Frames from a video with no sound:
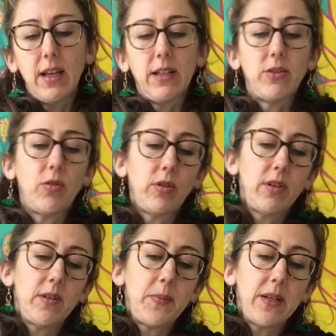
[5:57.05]
it's not going
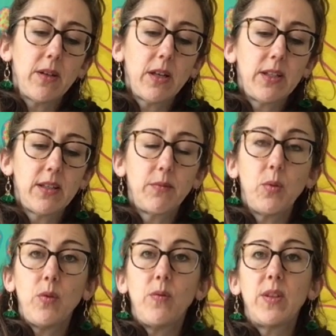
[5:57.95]
to be a nice
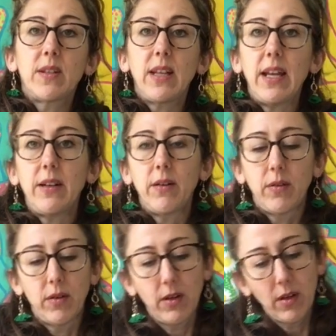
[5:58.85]
smooth skin.
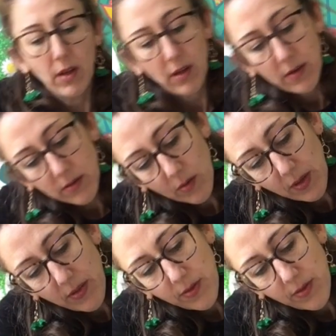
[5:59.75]
So I